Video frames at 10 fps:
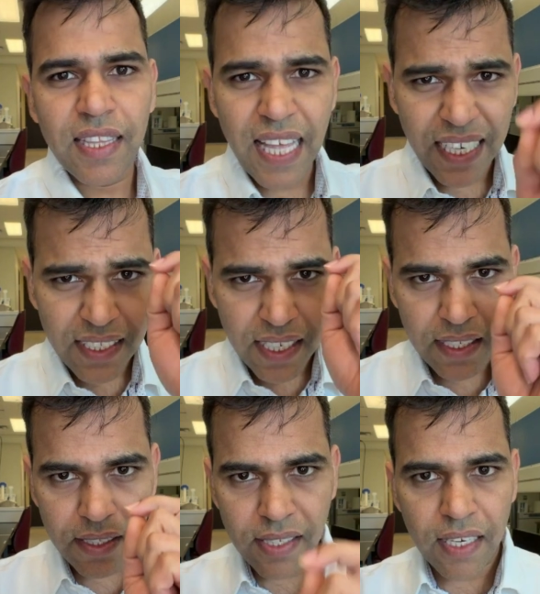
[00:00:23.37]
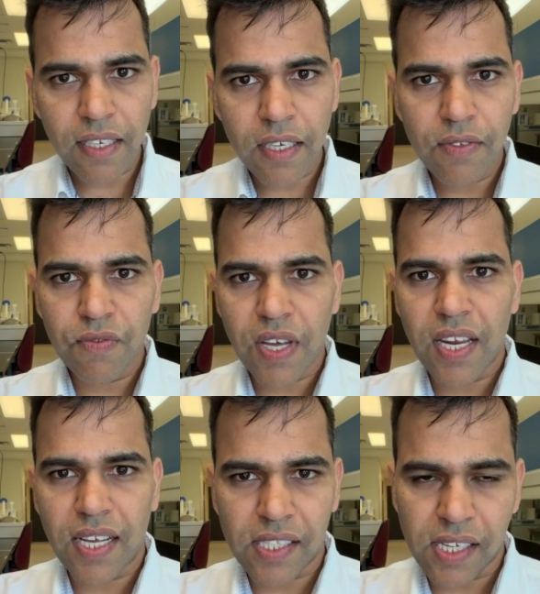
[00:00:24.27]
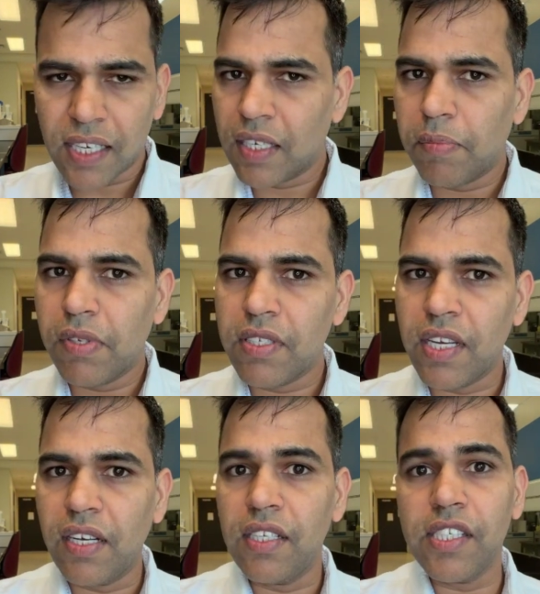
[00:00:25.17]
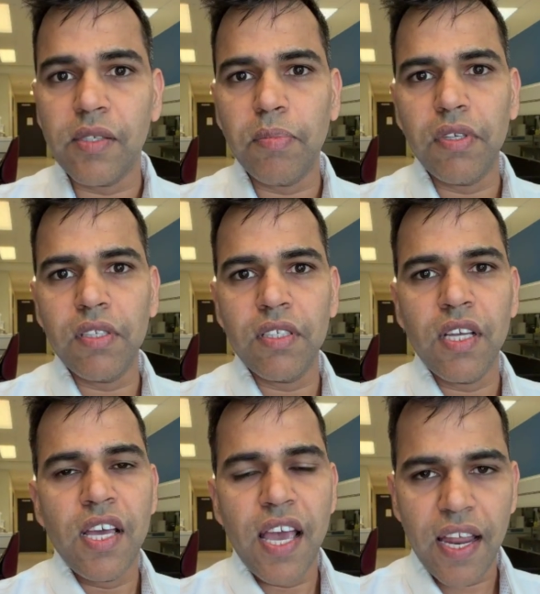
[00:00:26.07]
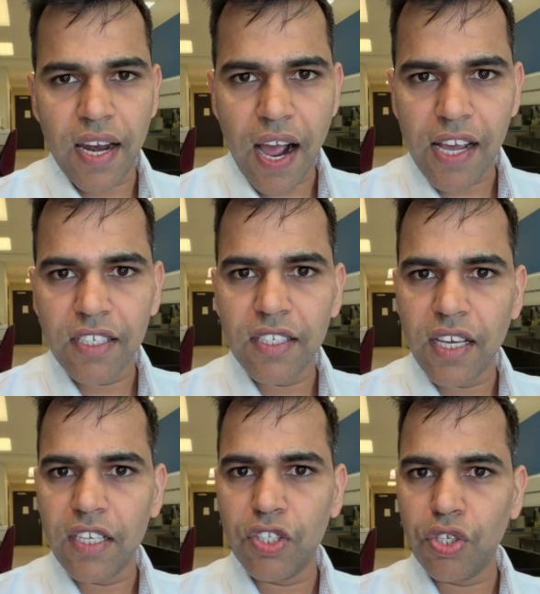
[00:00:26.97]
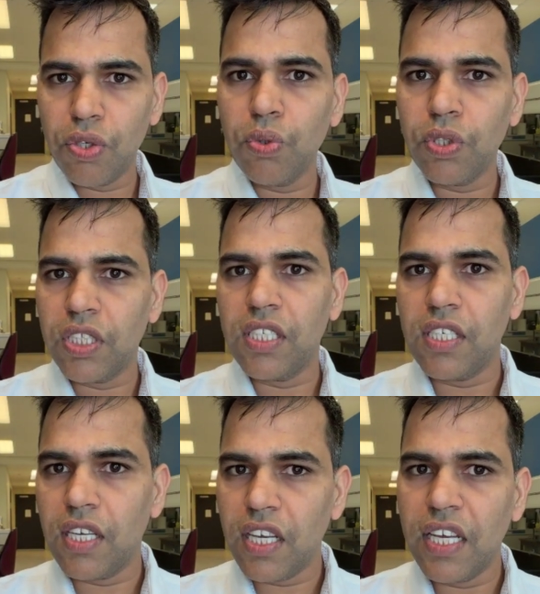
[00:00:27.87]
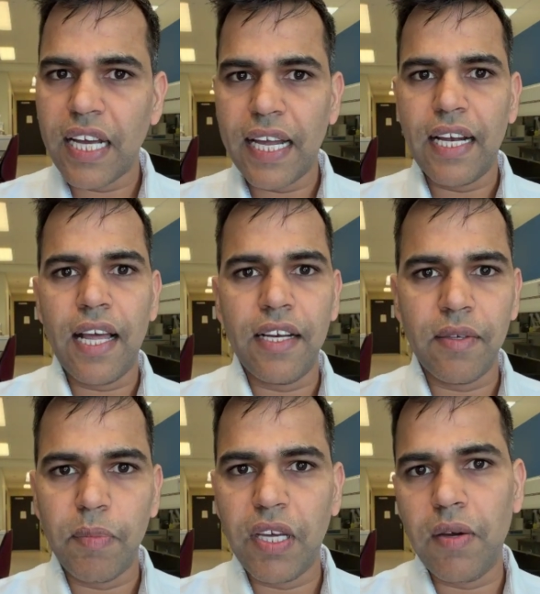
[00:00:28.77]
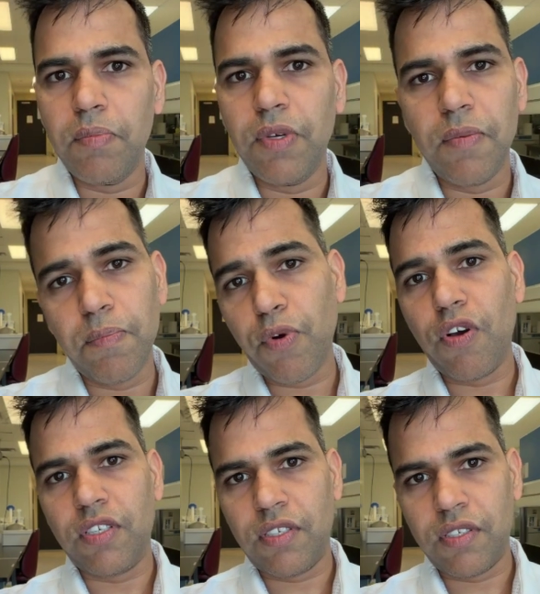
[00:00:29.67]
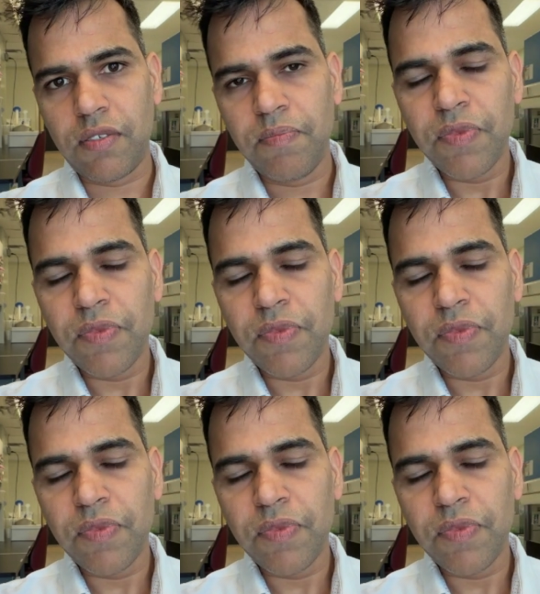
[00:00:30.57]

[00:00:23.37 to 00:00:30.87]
That is exactly where extractables and leachables and ICH Q3E Guideline become important.